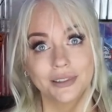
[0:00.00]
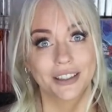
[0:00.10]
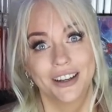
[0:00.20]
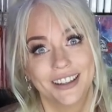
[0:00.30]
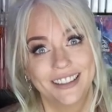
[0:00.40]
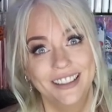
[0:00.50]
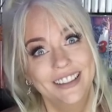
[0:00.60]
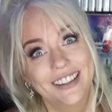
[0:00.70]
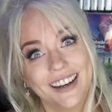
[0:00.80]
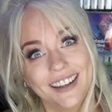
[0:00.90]
because
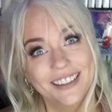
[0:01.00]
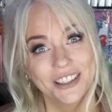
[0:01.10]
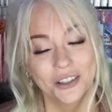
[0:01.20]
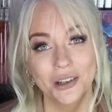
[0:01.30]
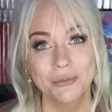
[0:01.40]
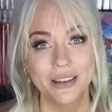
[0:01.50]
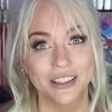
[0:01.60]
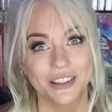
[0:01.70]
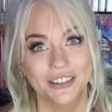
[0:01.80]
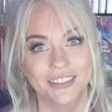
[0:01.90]
you guys told me
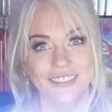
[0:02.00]
to.